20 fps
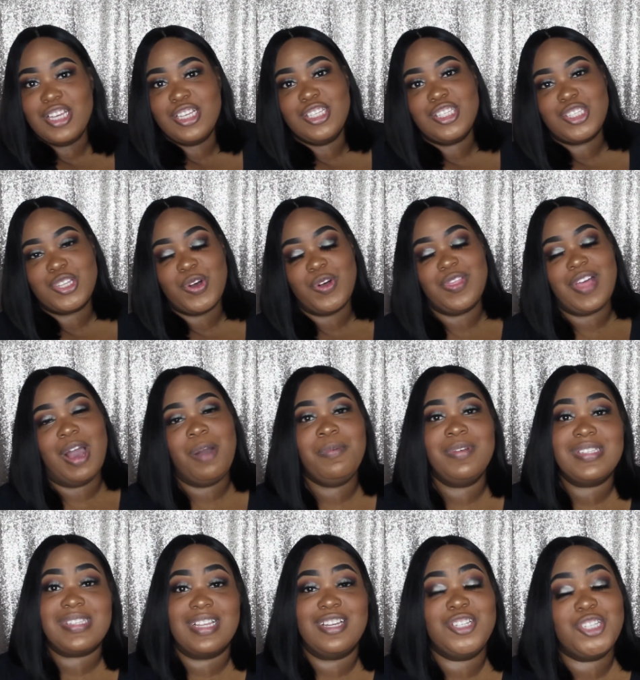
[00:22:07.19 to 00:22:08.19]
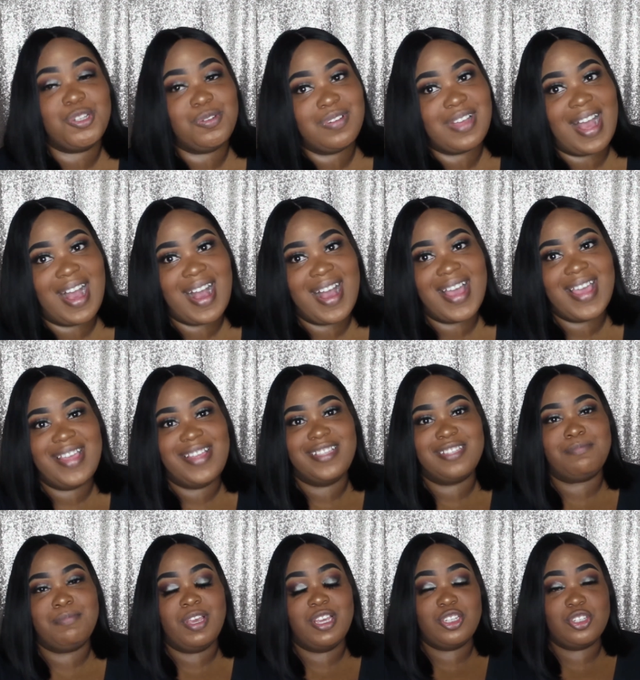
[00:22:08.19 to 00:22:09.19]
So that was it you
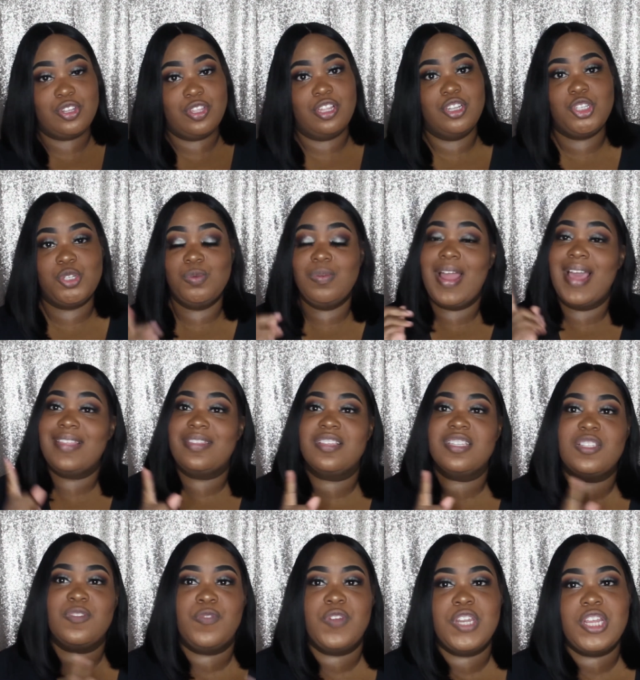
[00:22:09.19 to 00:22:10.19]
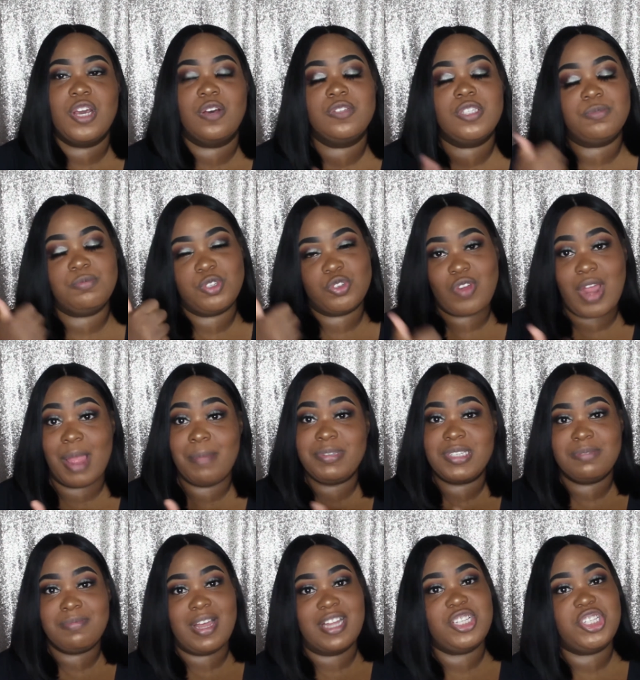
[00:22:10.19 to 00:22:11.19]
guys. Make sure that you like this video,
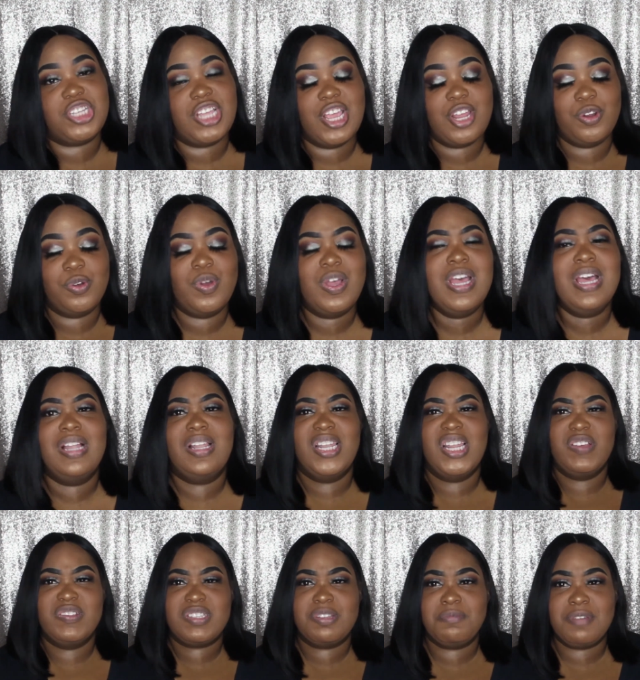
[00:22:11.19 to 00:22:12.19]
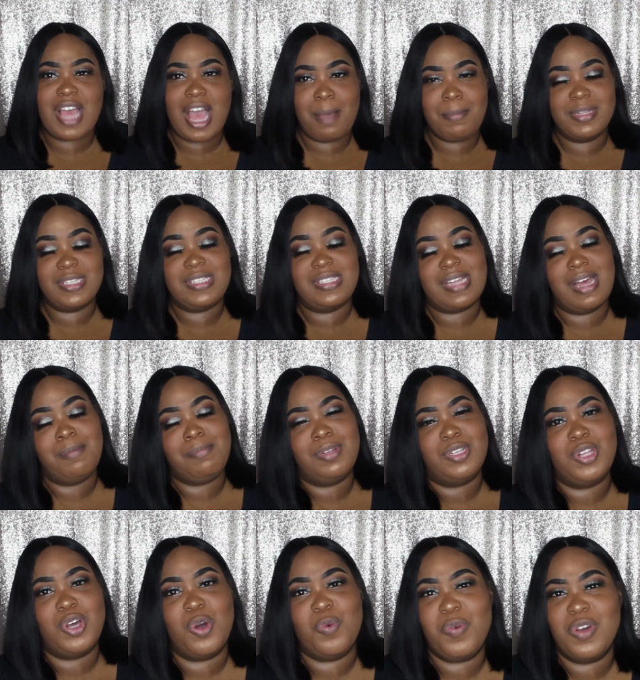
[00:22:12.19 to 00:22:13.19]
subscribe to my channel, leave some comments down
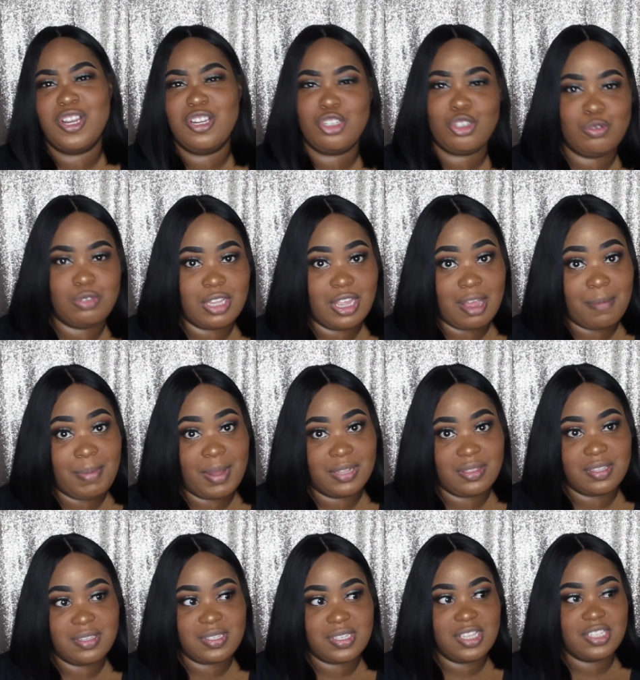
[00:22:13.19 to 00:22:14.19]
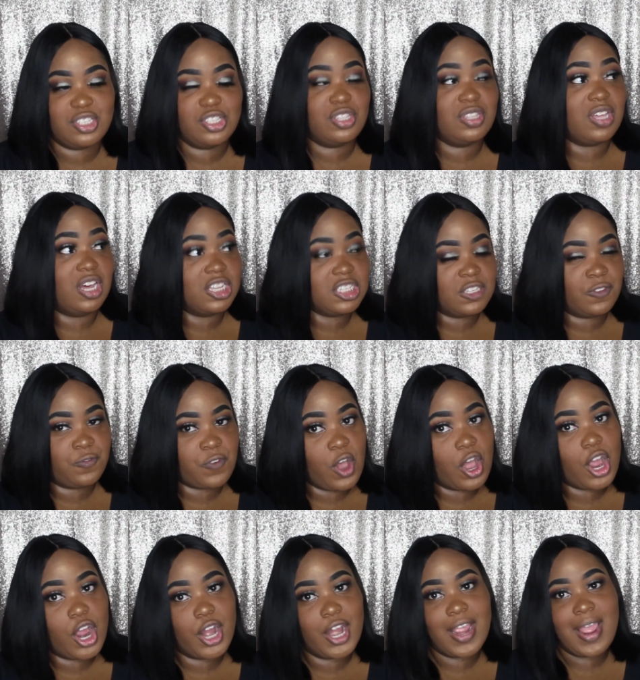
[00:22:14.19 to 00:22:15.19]
below. What did you think about the season thus
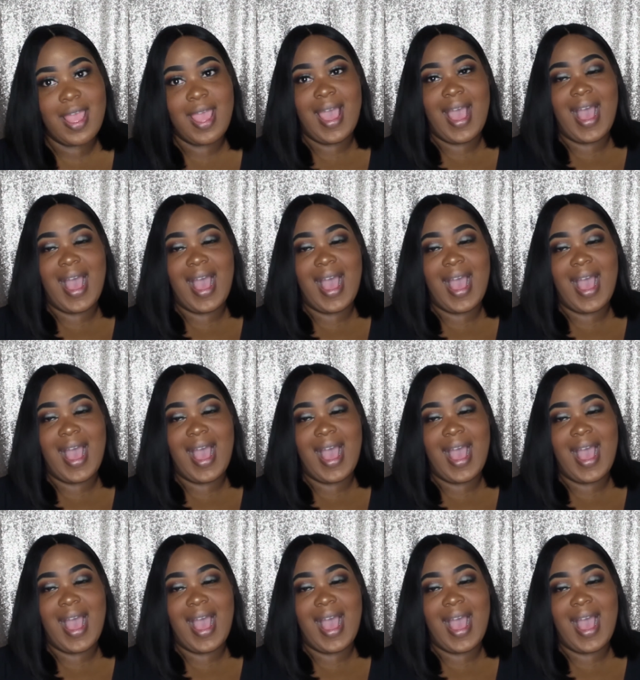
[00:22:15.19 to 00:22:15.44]
far?